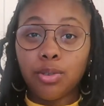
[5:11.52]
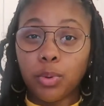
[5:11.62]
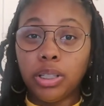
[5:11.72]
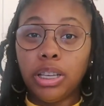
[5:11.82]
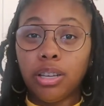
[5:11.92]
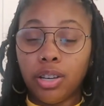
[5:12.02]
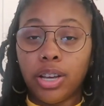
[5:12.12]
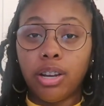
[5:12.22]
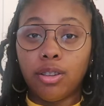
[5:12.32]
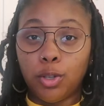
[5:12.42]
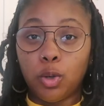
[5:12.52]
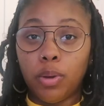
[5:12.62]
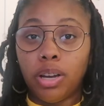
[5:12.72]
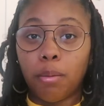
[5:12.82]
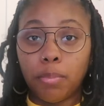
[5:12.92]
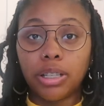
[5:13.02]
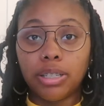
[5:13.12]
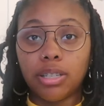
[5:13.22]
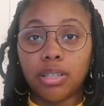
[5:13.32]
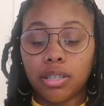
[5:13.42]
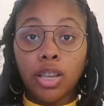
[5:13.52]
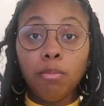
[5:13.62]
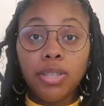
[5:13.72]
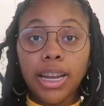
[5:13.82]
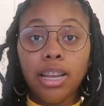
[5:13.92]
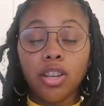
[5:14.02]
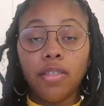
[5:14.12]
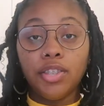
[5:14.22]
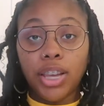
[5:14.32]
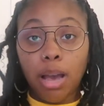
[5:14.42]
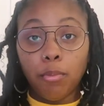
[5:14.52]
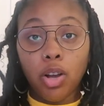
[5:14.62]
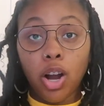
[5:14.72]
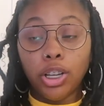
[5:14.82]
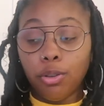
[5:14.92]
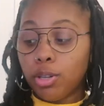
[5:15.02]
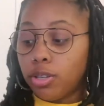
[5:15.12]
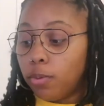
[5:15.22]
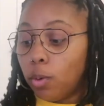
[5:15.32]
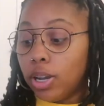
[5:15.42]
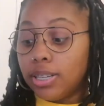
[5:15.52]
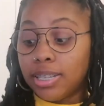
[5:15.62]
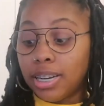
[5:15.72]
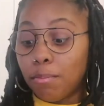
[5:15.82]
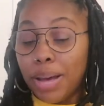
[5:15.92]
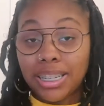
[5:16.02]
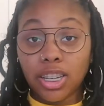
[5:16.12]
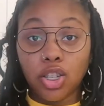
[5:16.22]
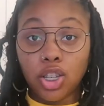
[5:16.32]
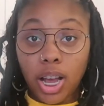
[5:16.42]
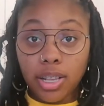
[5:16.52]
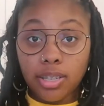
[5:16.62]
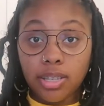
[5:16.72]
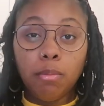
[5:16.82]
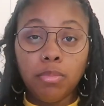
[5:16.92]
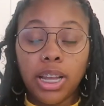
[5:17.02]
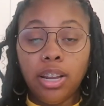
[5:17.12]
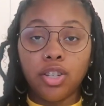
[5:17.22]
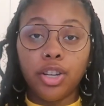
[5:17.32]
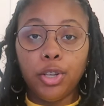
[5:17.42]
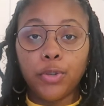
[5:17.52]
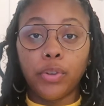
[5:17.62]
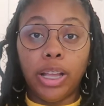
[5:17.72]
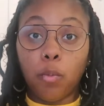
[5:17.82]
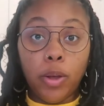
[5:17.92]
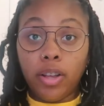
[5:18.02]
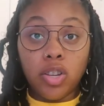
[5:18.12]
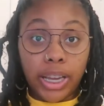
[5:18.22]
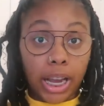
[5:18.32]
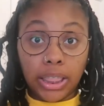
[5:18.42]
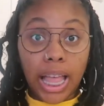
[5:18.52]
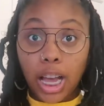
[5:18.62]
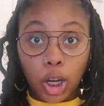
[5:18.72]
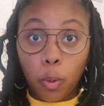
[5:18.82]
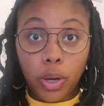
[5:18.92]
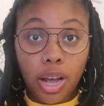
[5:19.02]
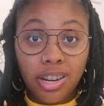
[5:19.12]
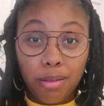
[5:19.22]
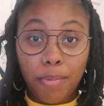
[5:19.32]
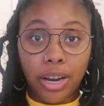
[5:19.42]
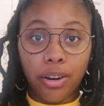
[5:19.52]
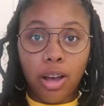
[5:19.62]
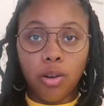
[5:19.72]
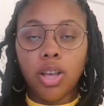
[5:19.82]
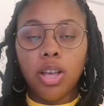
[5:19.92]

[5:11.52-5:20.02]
really good zoom in abilities. Some settings on this camera are used for cinematic shots. Some settings are used for like when there's like a lot going on in the background,